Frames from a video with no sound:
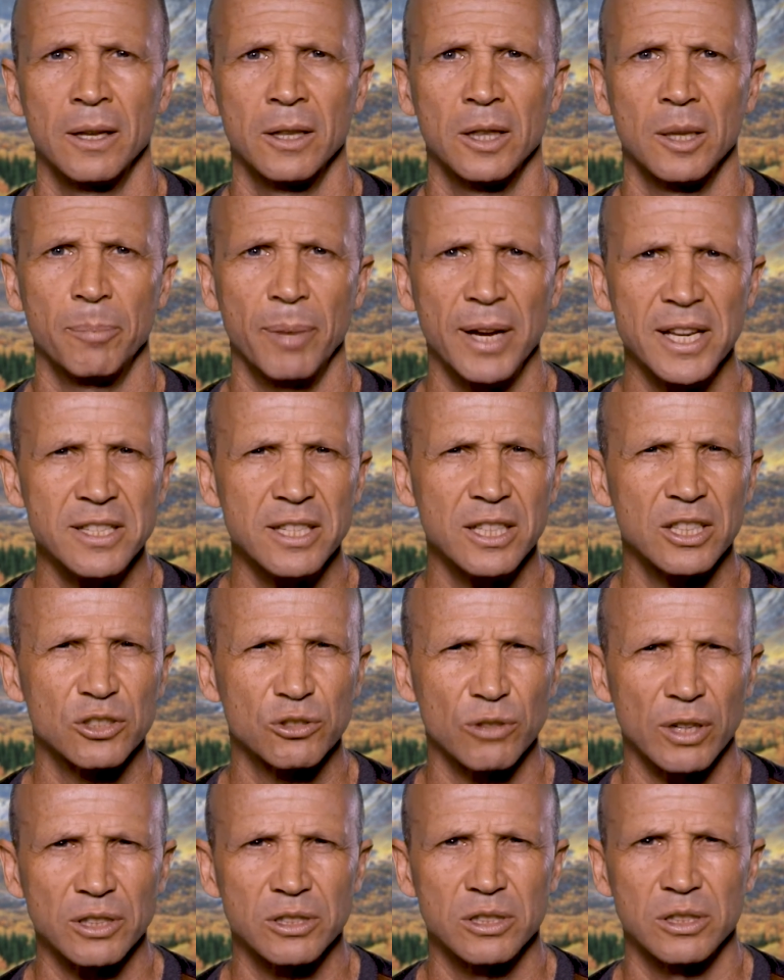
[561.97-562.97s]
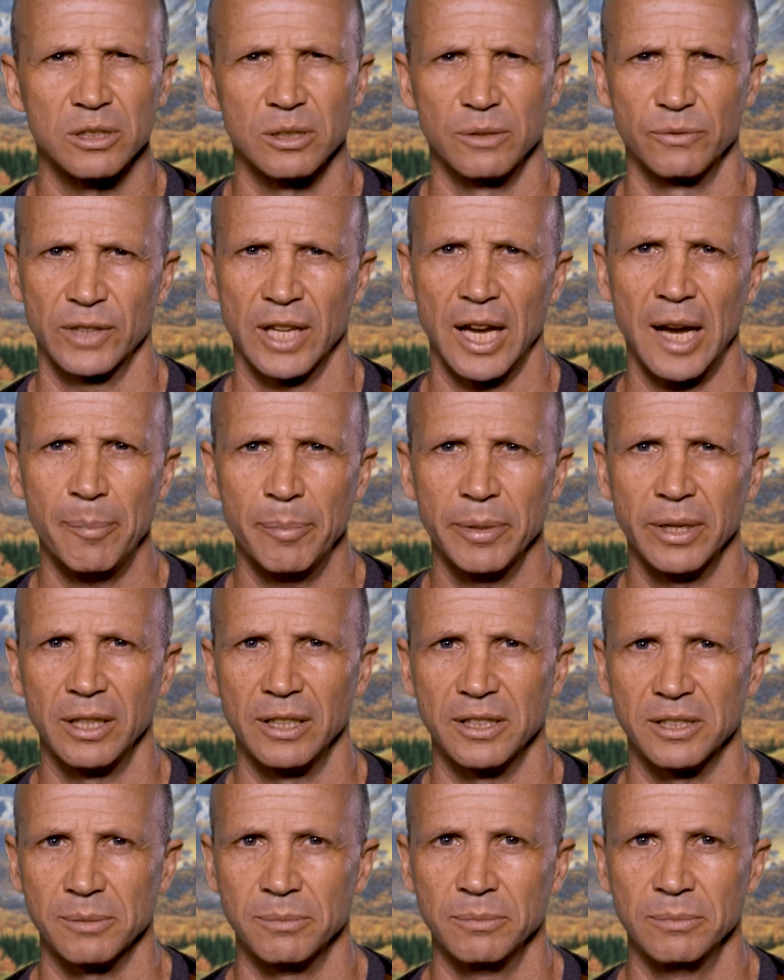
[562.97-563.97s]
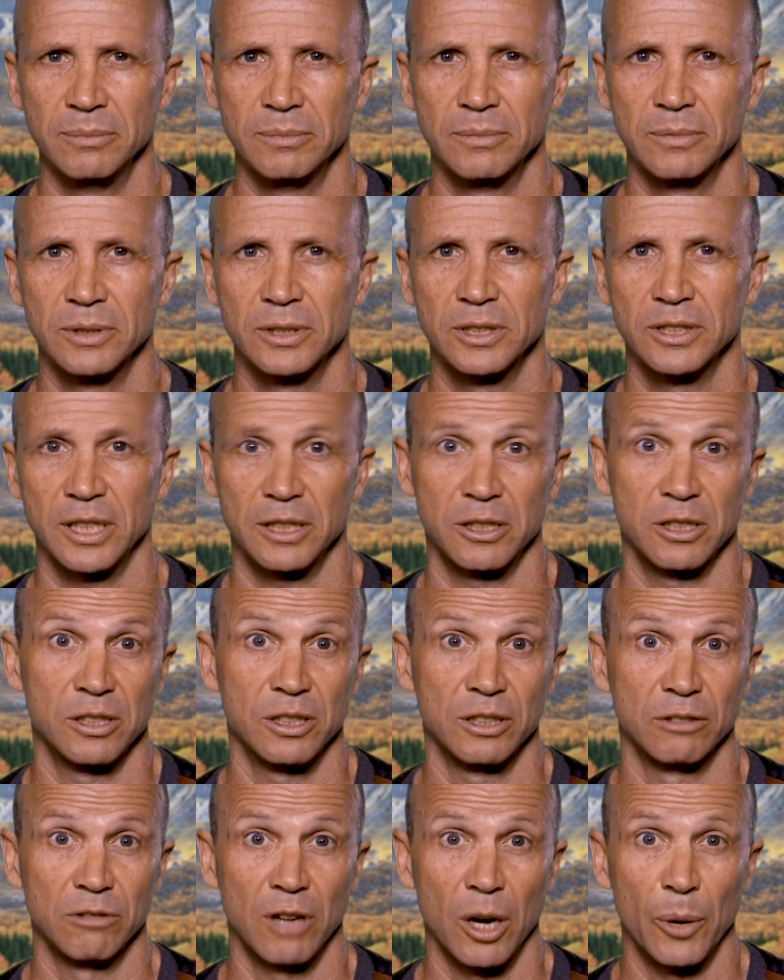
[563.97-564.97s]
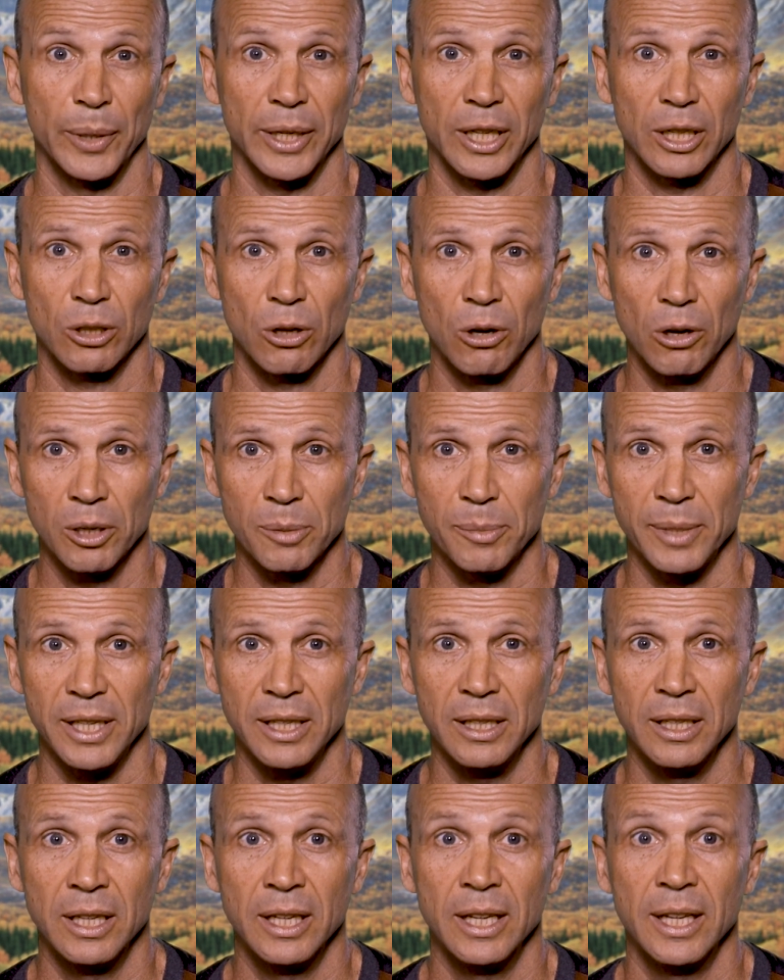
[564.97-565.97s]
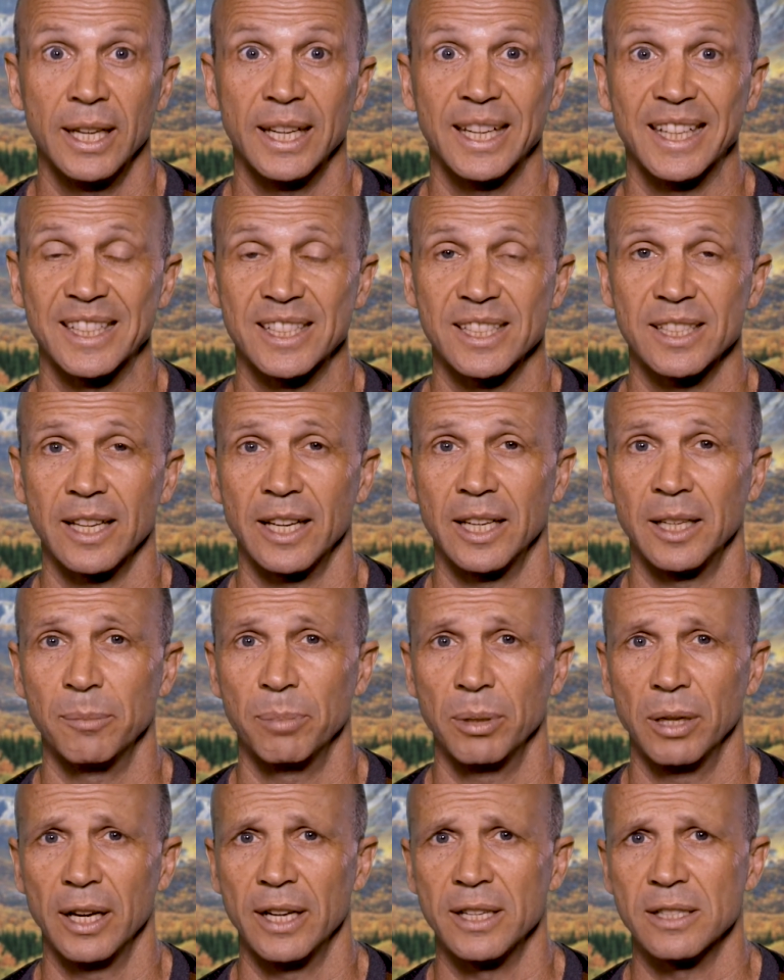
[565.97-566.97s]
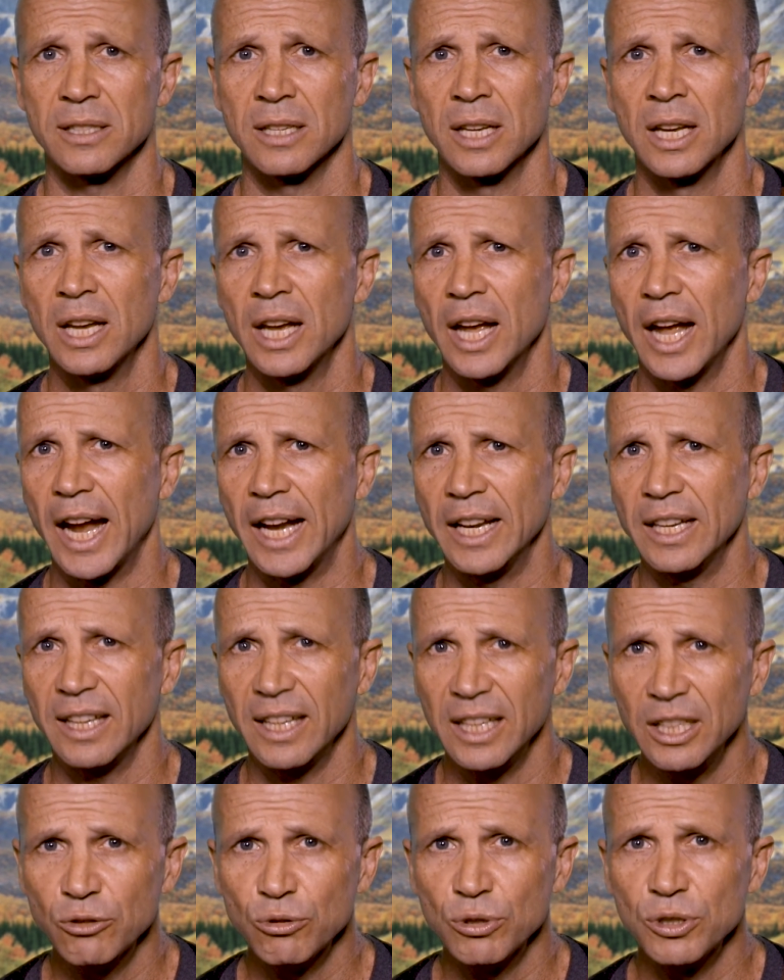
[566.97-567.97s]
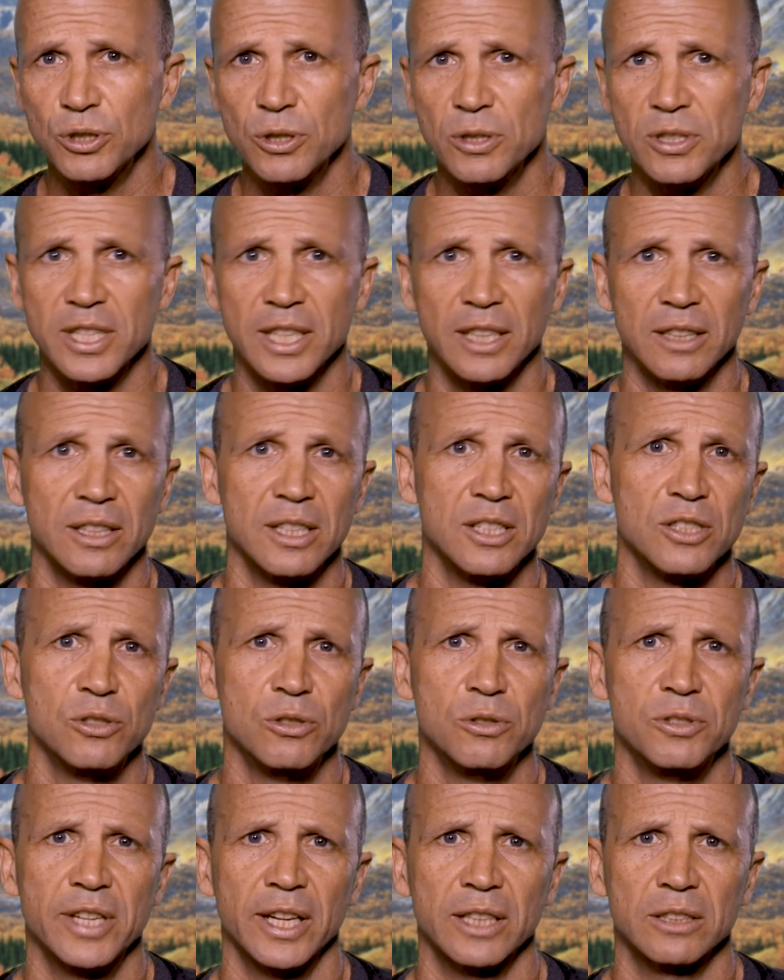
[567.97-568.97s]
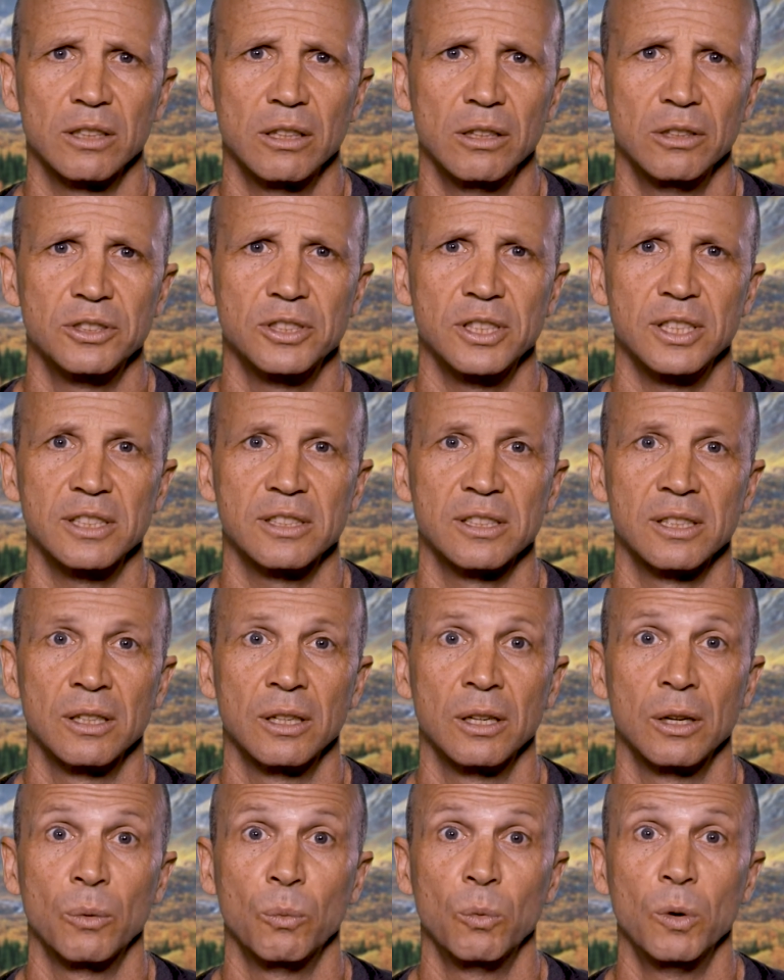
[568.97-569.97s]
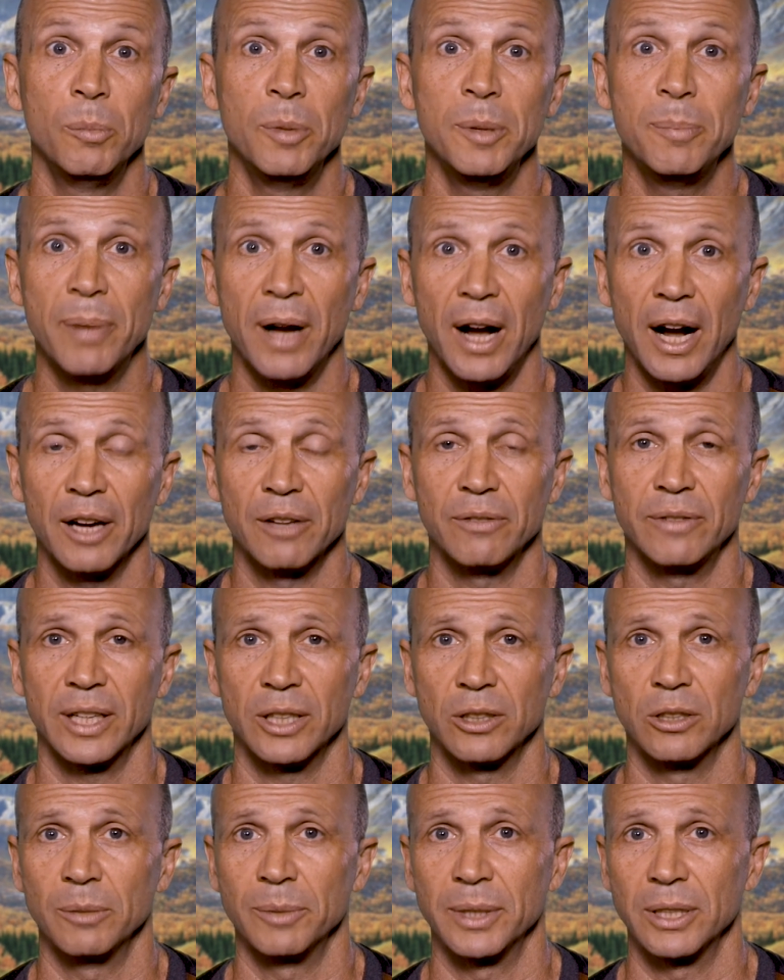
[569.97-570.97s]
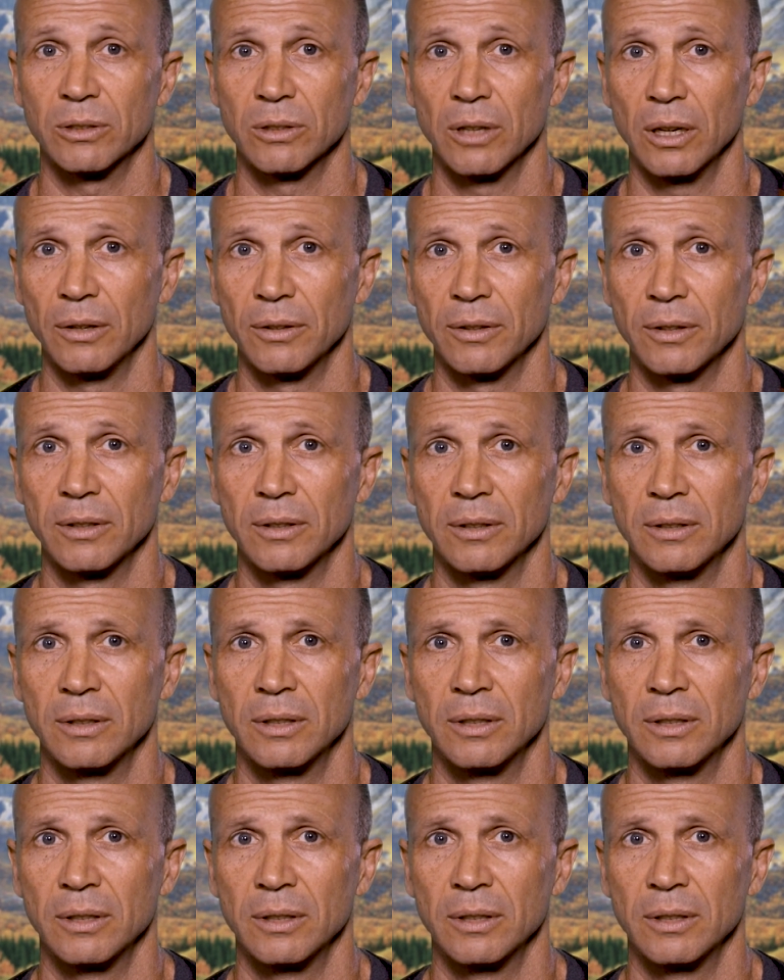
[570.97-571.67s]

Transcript: The basic structures of capitalism, such as a growing economy, can stay in place, and introducing these new technologies will be part of economic growth.